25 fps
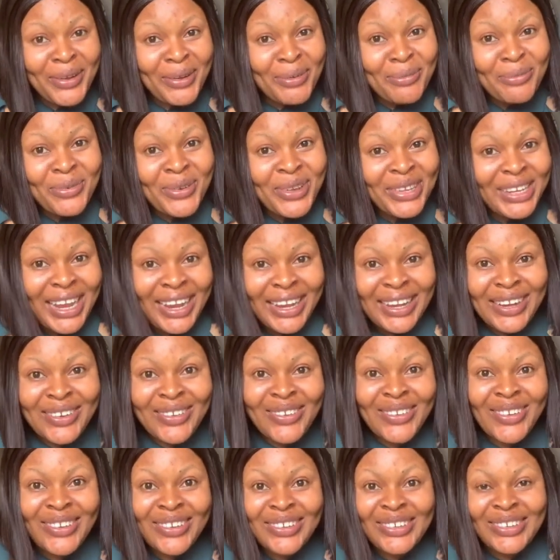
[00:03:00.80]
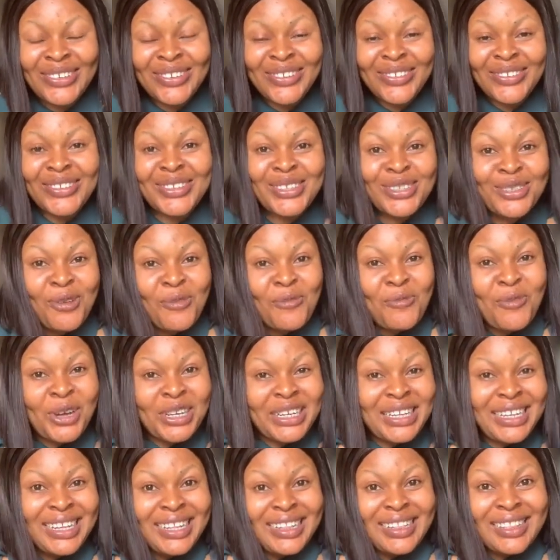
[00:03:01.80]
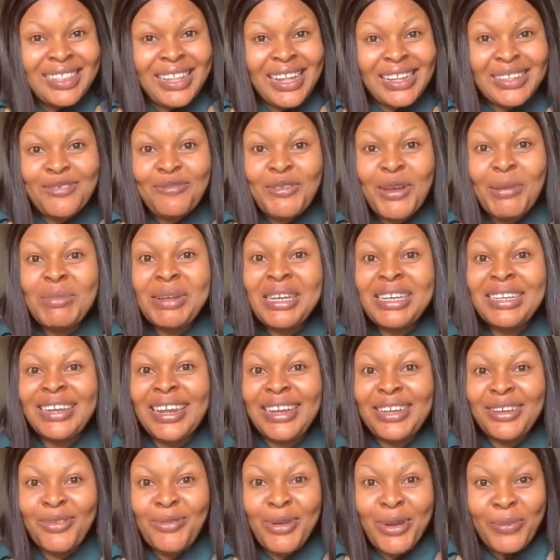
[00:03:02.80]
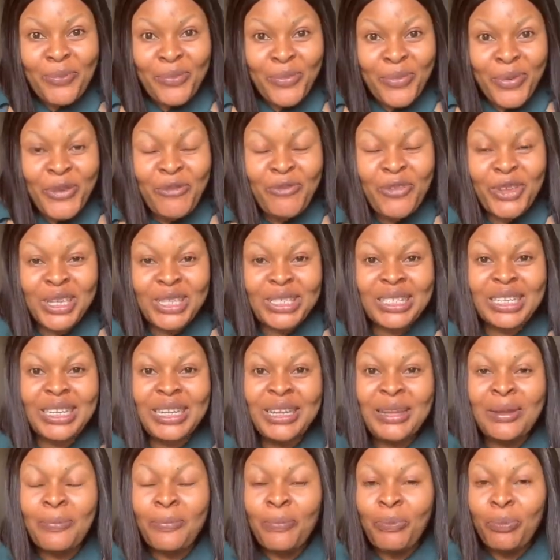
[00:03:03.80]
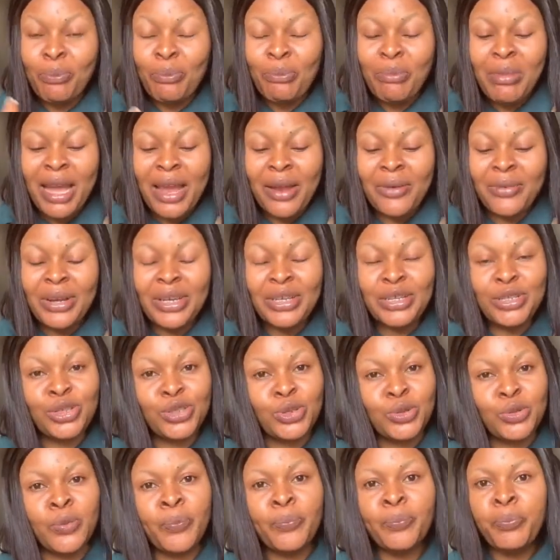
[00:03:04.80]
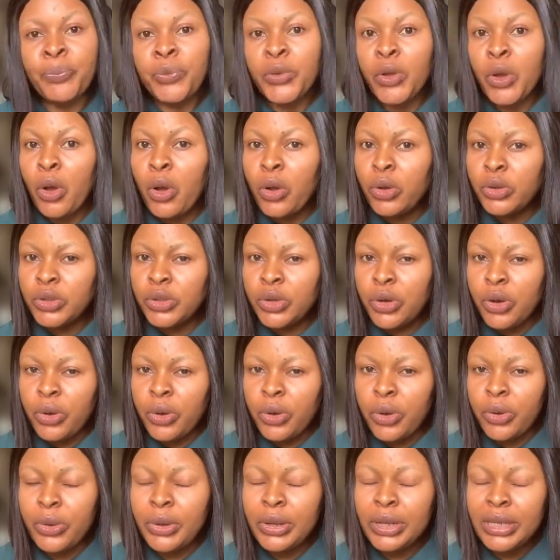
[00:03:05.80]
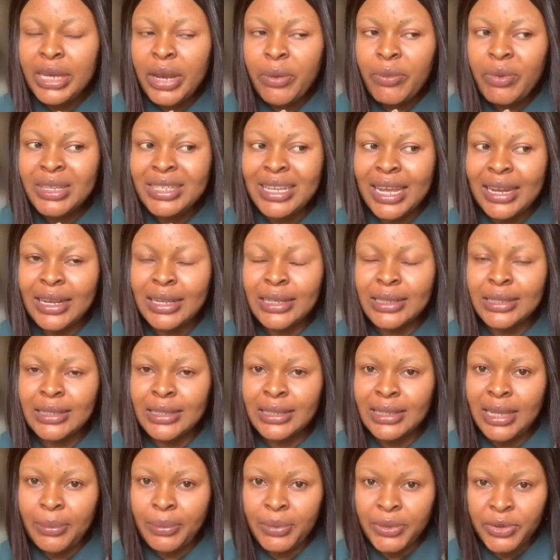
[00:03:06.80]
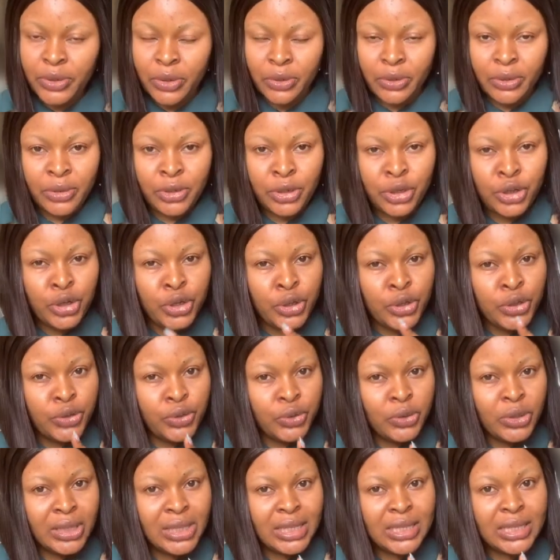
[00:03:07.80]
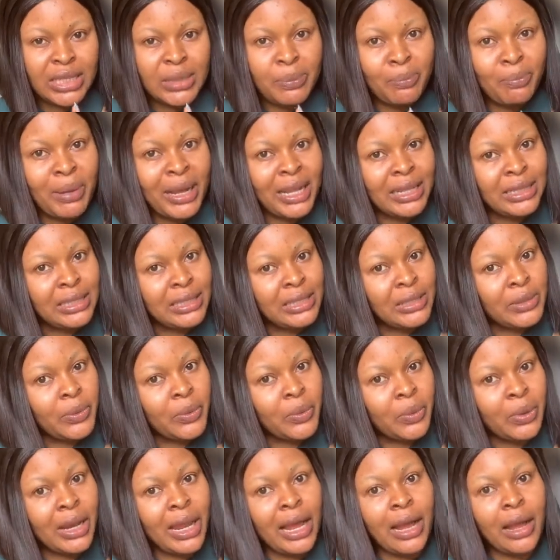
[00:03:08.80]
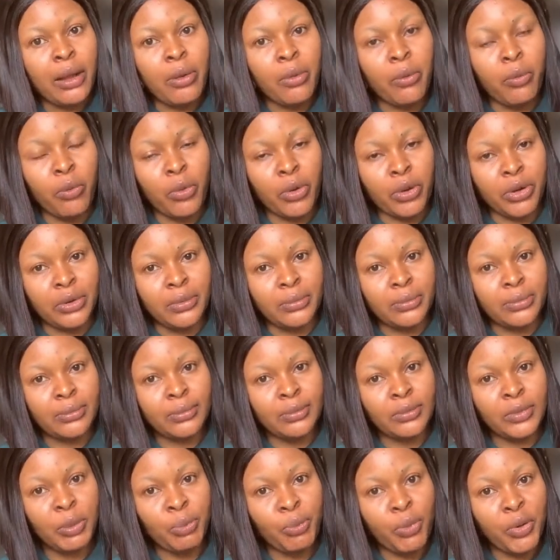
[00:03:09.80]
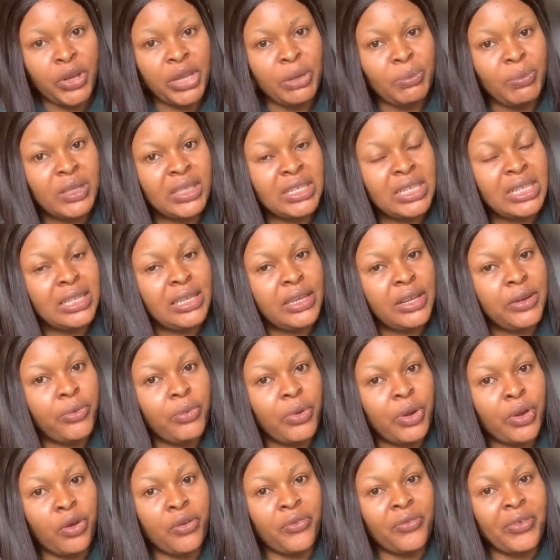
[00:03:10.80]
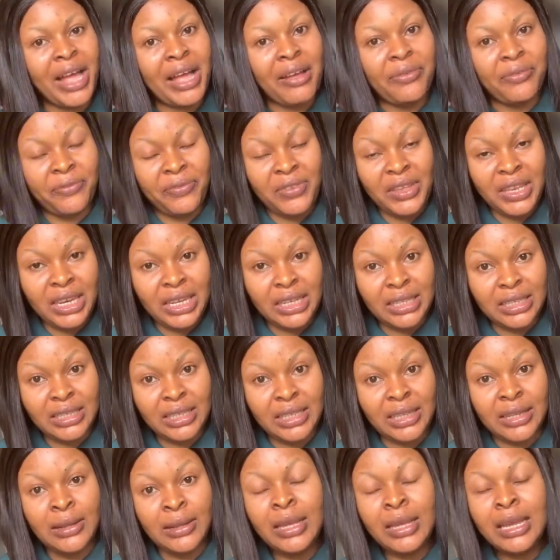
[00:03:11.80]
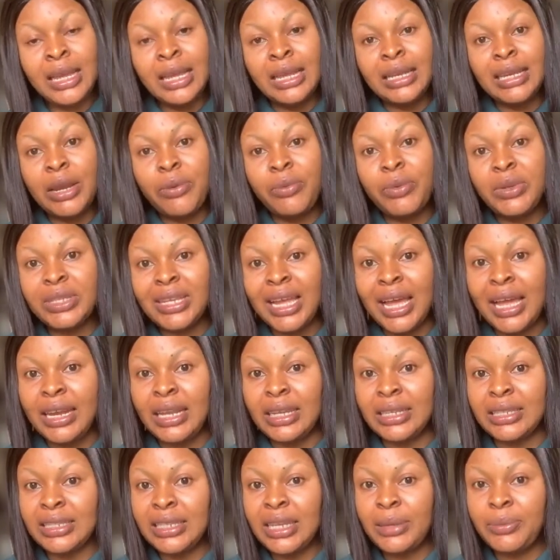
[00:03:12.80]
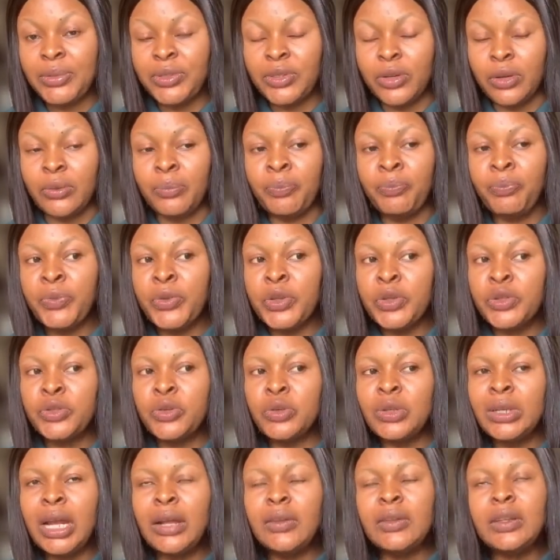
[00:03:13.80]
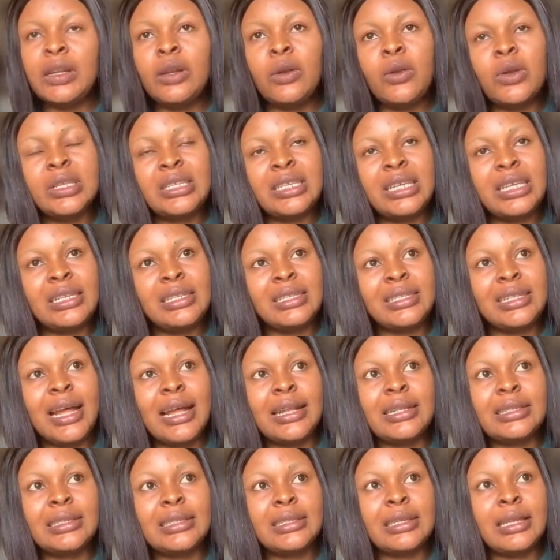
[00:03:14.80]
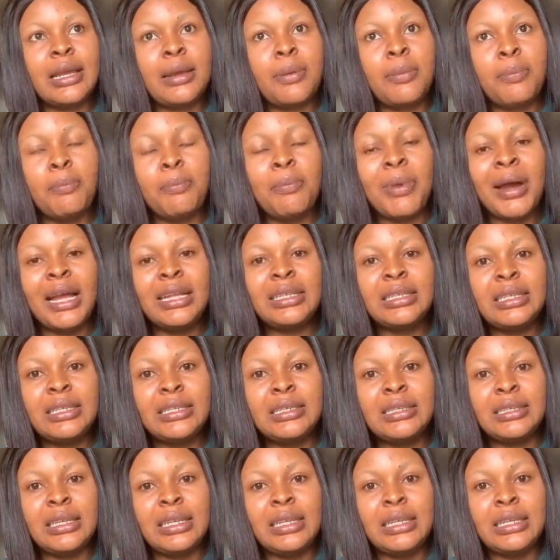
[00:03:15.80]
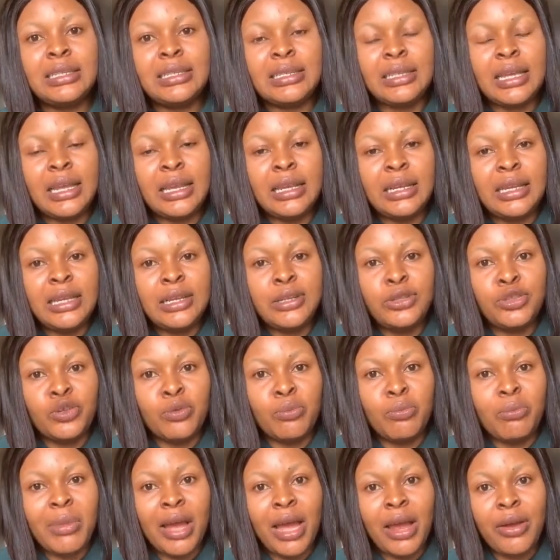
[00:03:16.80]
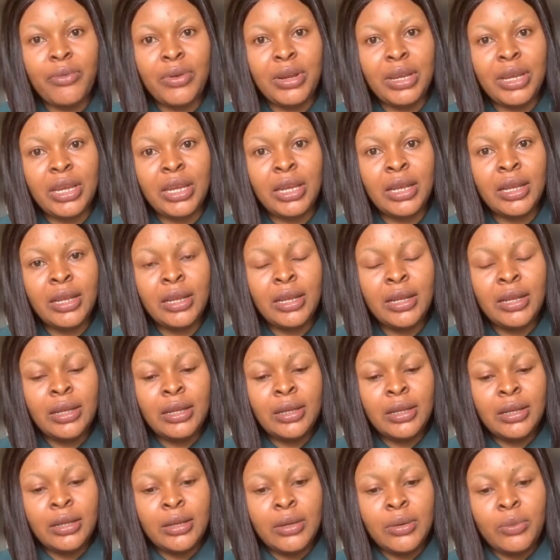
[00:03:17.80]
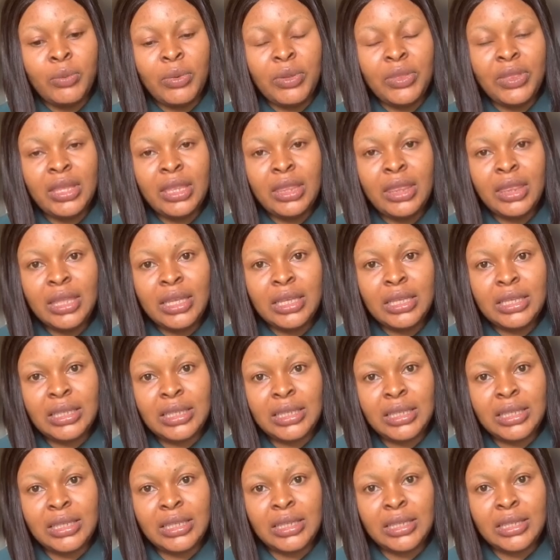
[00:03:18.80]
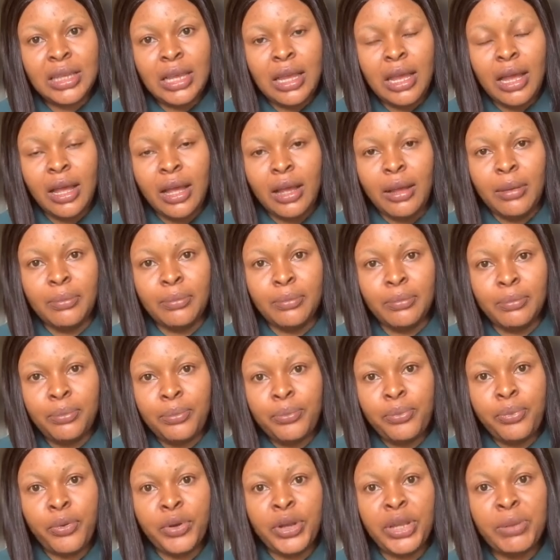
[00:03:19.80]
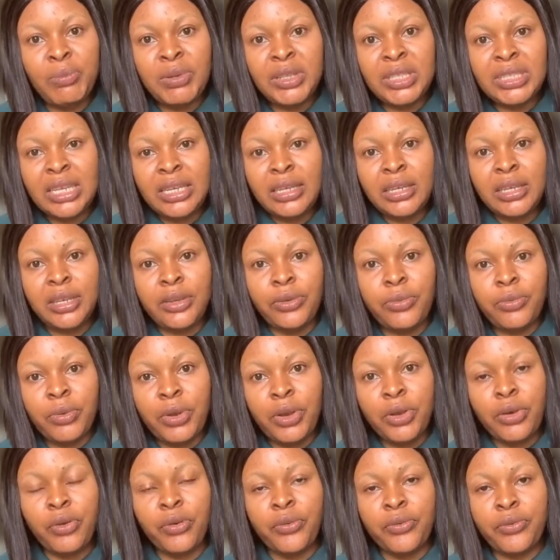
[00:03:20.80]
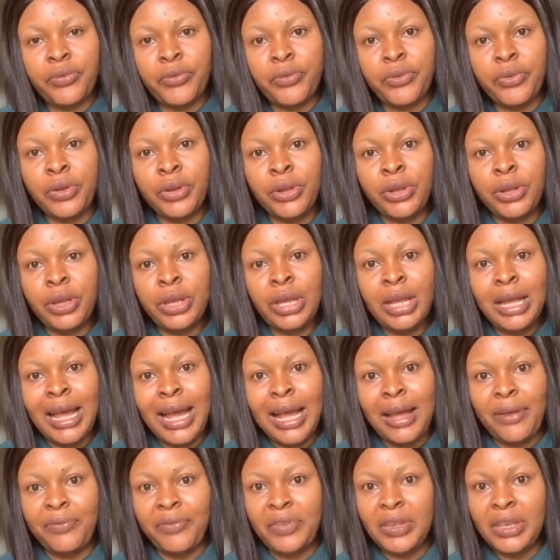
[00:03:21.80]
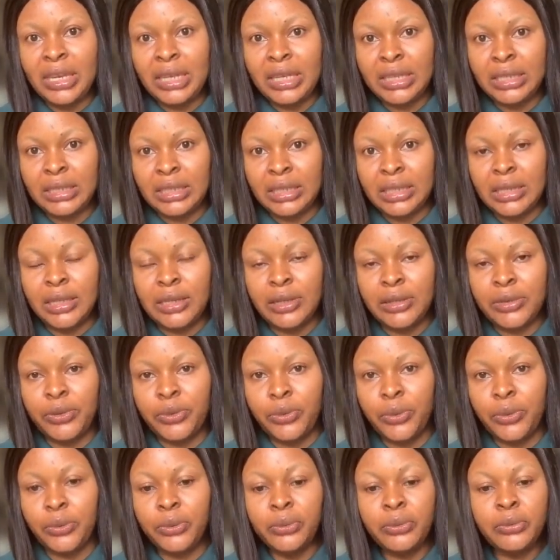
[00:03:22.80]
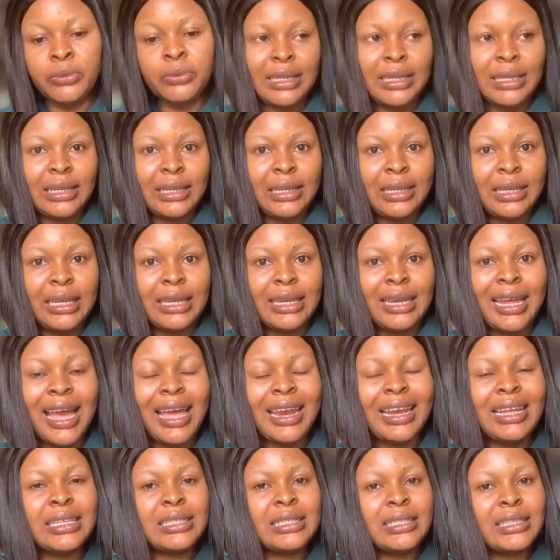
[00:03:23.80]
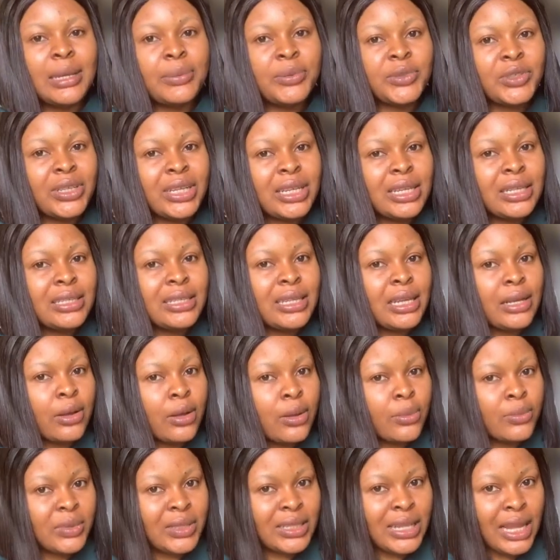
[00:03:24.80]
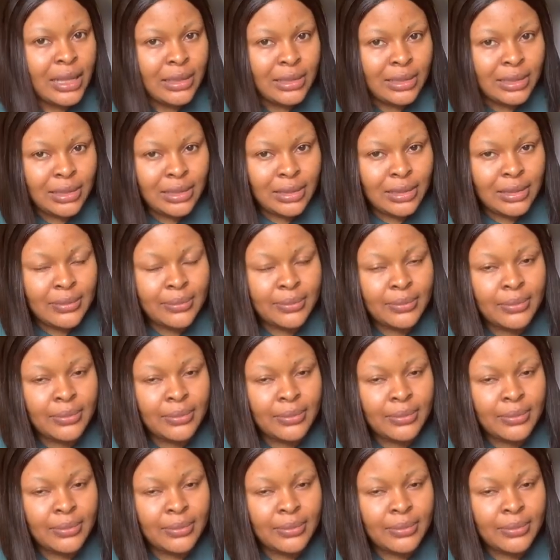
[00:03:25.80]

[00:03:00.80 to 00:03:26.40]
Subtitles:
brother-in-law. Someone in that family that you were previously married to. Although there is an exception to this particular one, prohibited degree of affinity. There is an exception. So now the law says that parties intending to marry within this prohibited degree of affinity, in an exceptional circumstance,